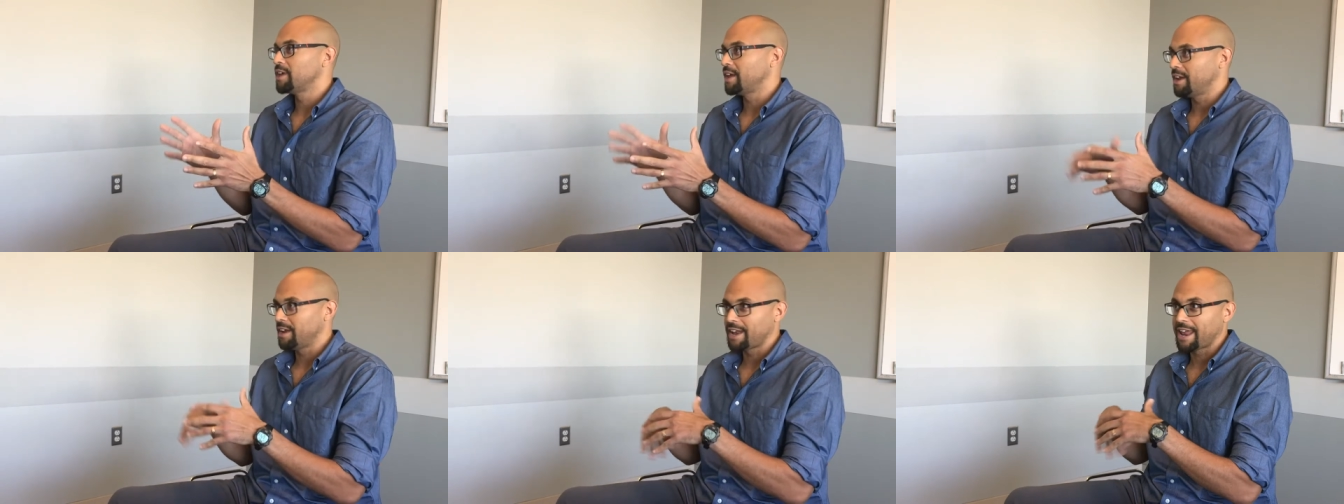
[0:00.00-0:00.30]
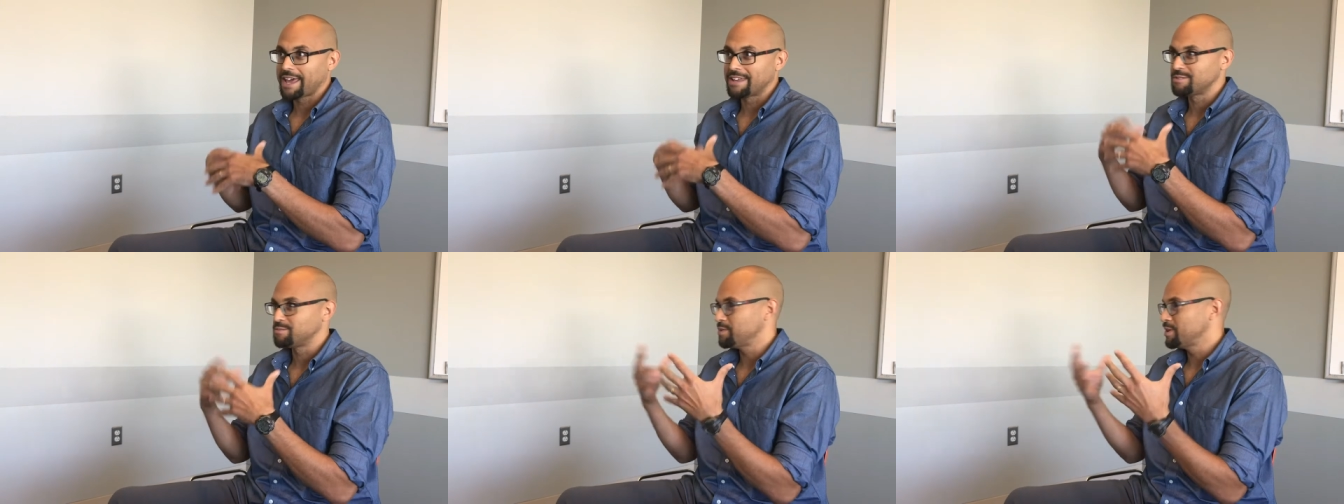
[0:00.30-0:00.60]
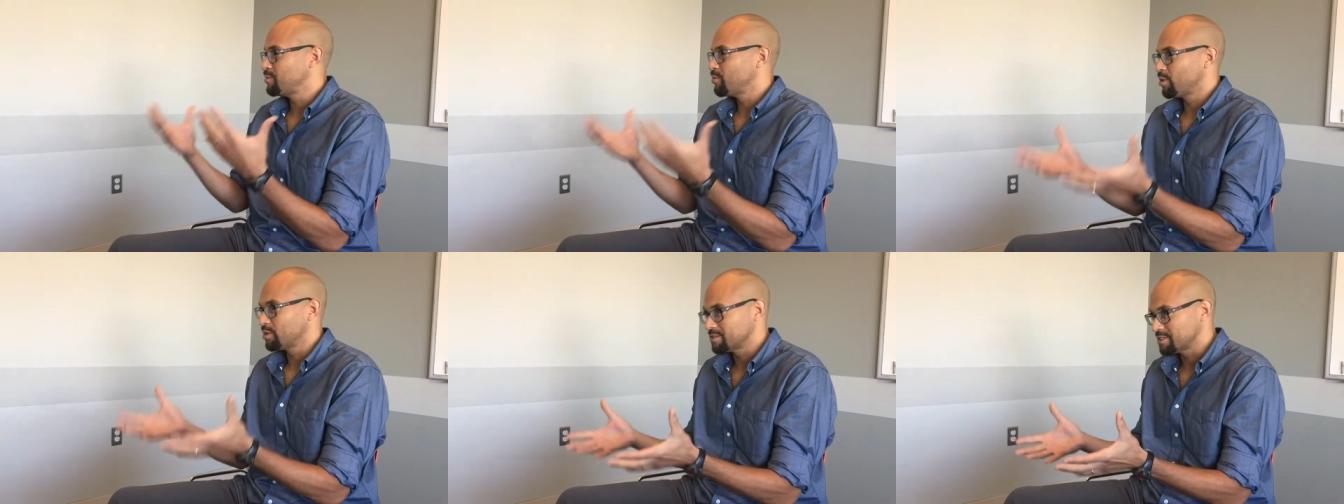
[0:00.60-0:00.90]
that it has
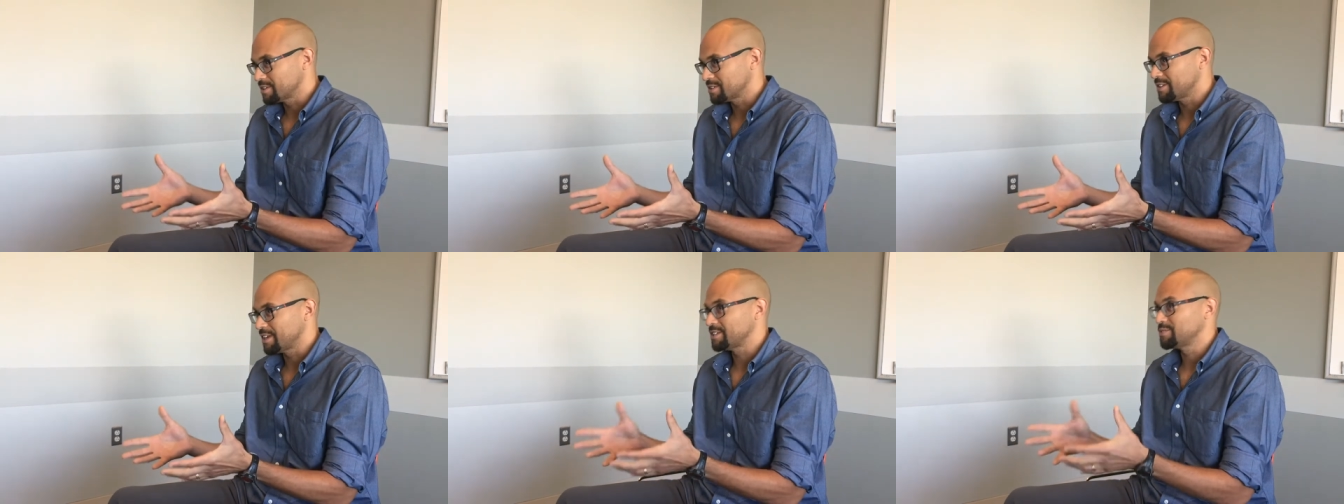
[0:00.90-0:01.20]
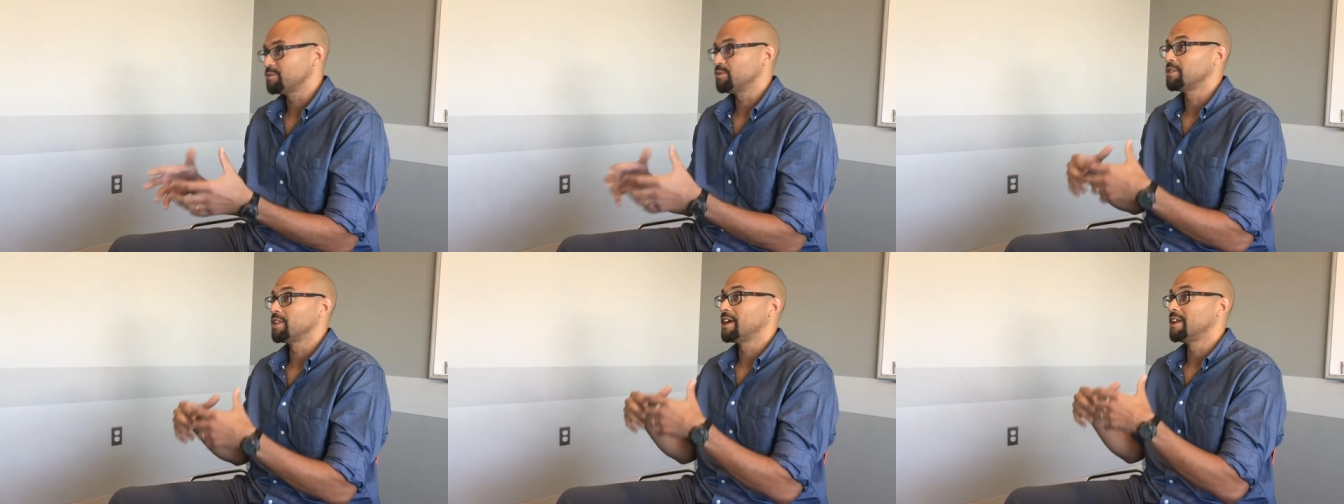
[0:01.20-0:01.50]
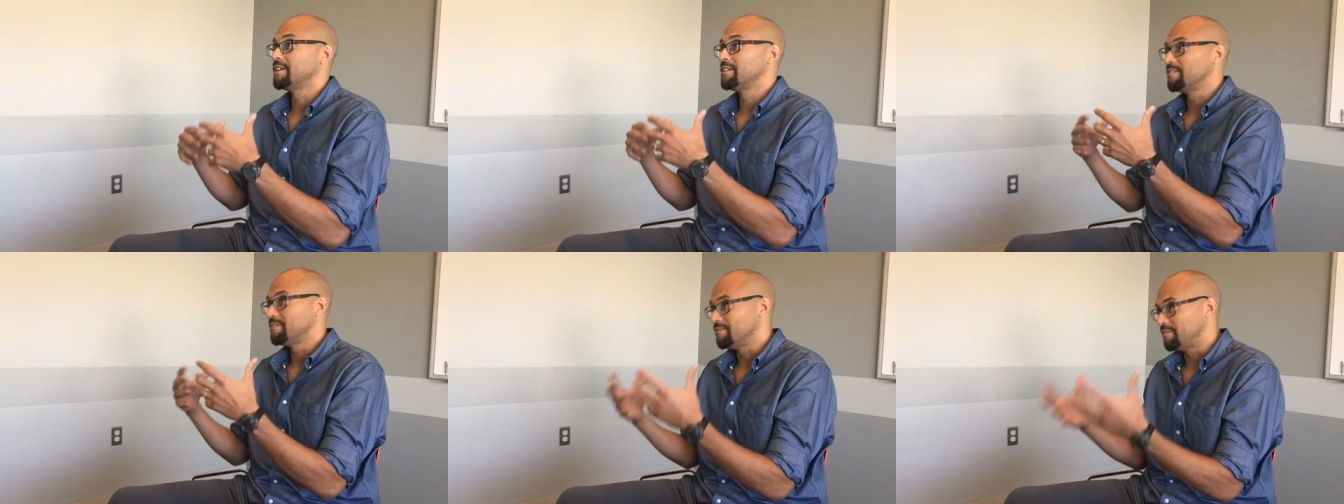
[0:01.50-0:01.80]
been more successful than
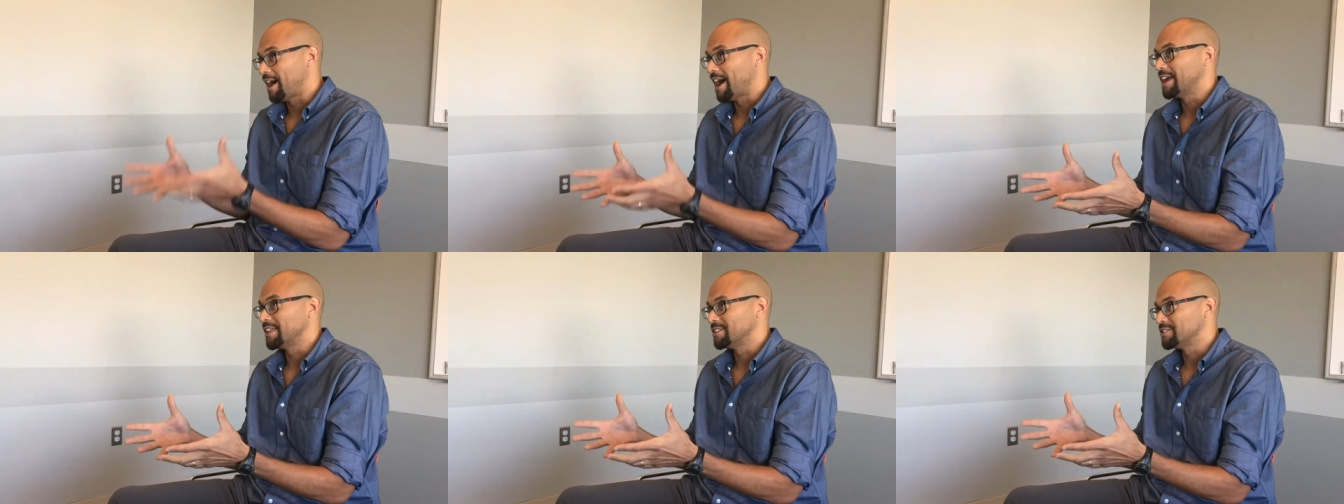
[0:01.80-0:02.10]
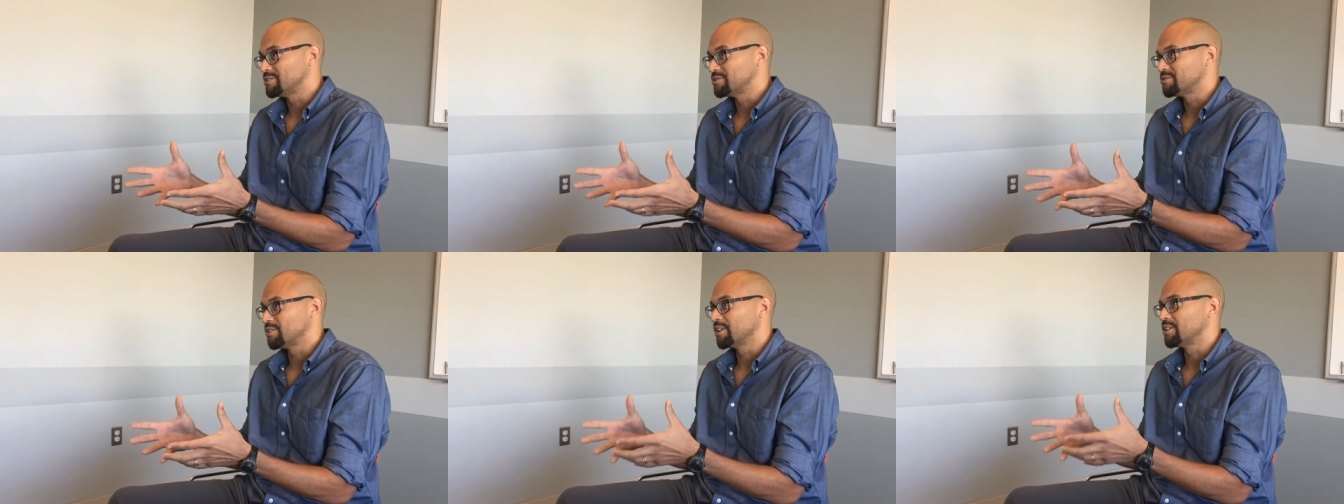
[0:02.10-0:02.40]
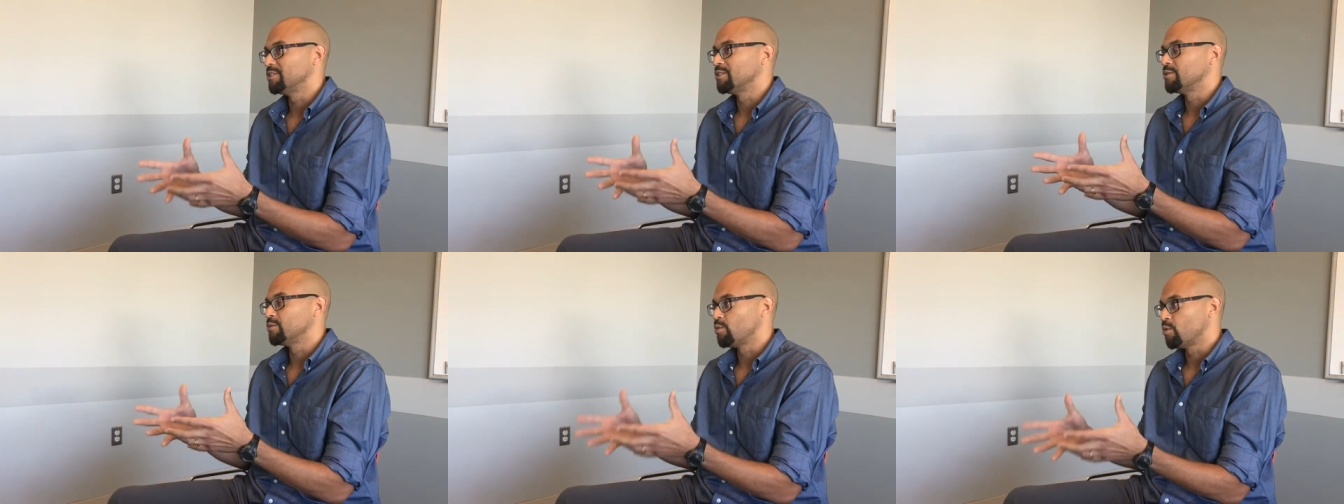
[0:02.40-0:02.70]
violent
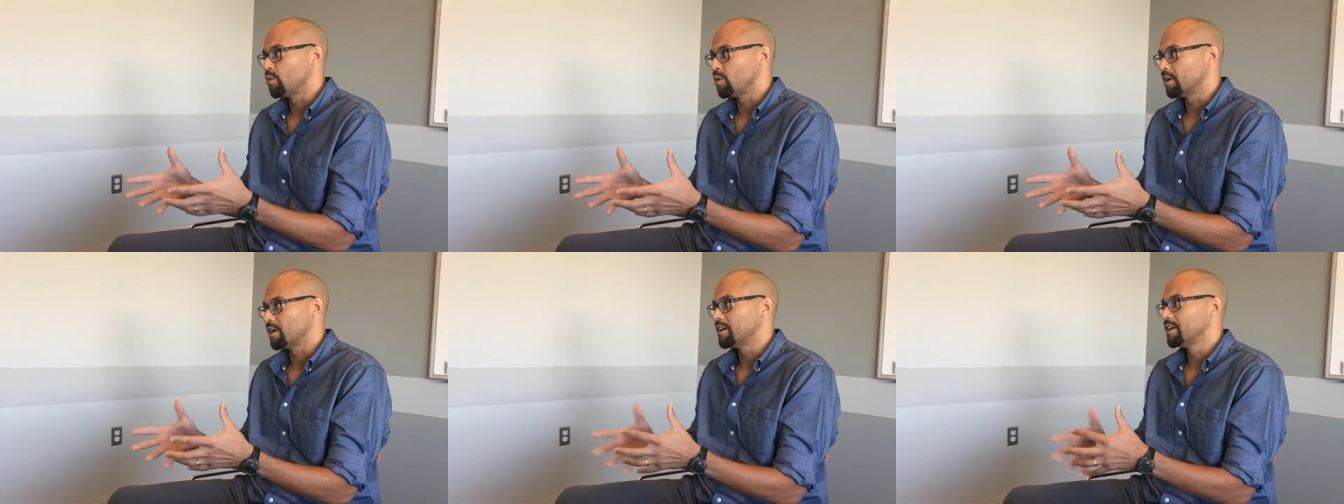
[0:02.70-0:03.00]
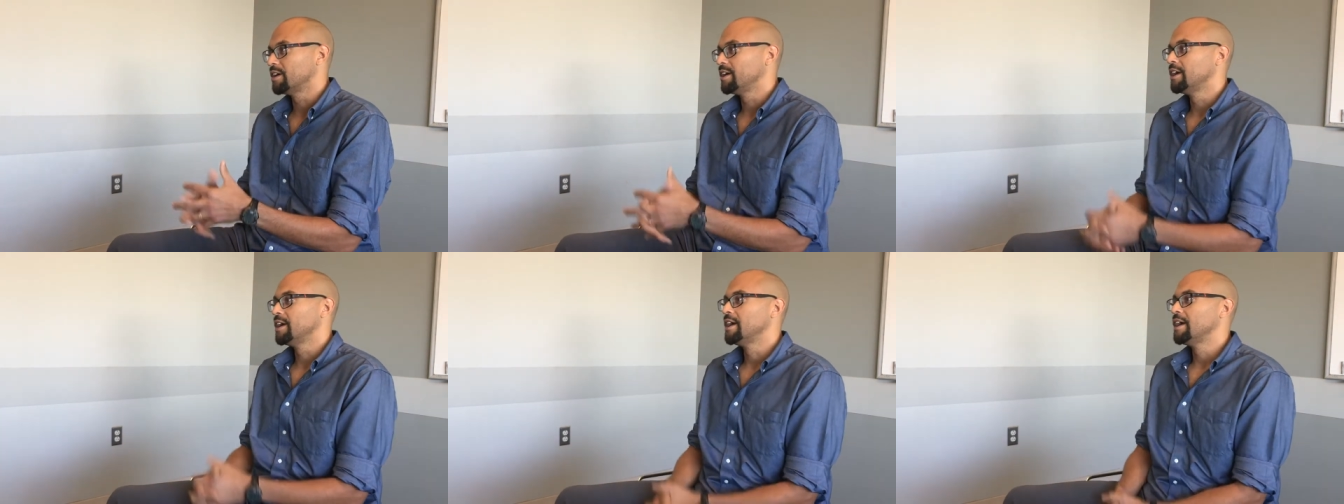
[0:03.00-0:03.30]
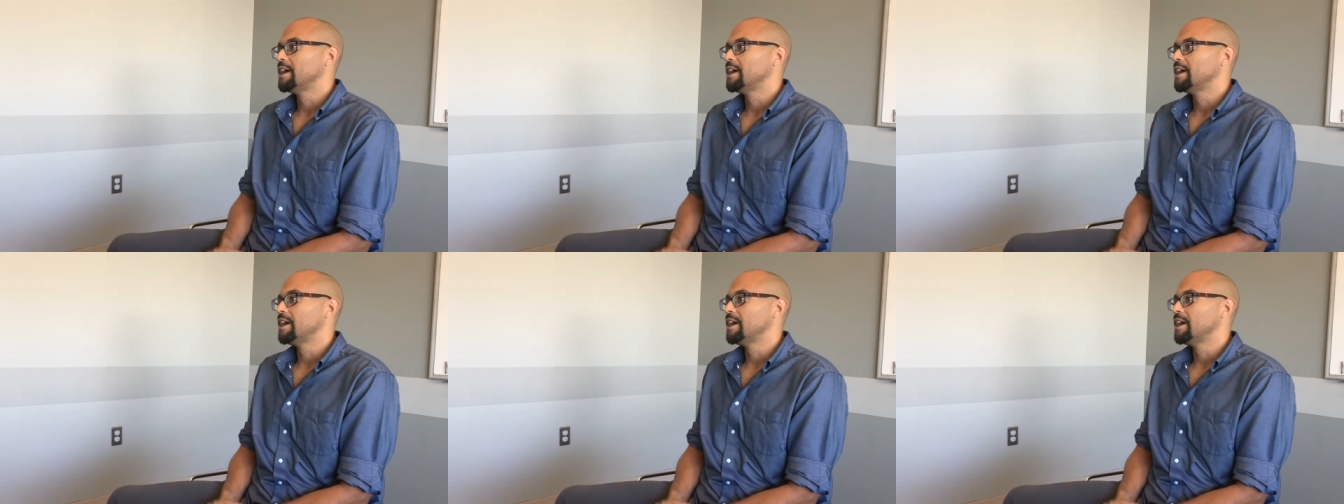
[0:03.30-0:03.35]
struggle and war.